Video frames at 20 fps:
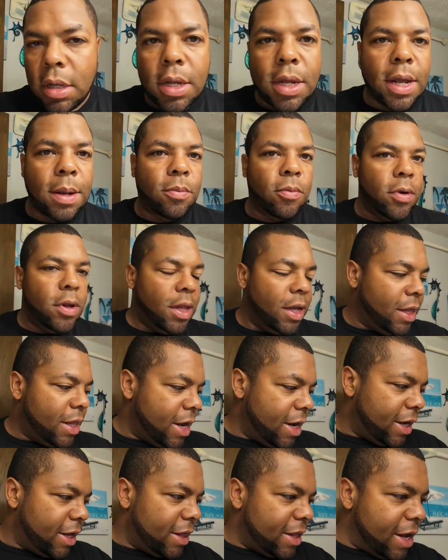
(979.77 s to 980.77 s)
I'm really
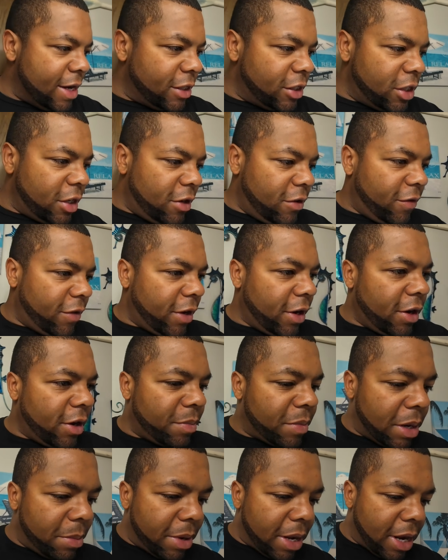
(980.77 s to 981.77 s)
liking that shelf here in
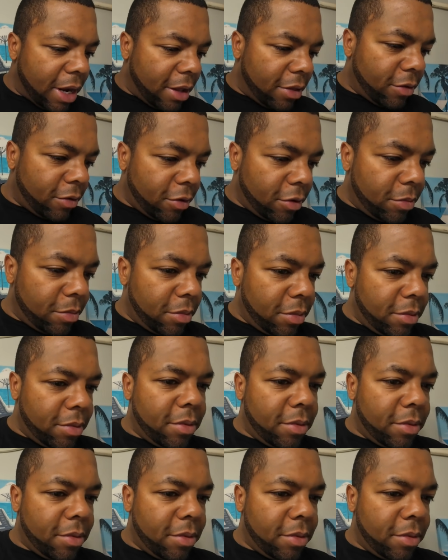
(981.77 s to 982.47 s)
my bathroom.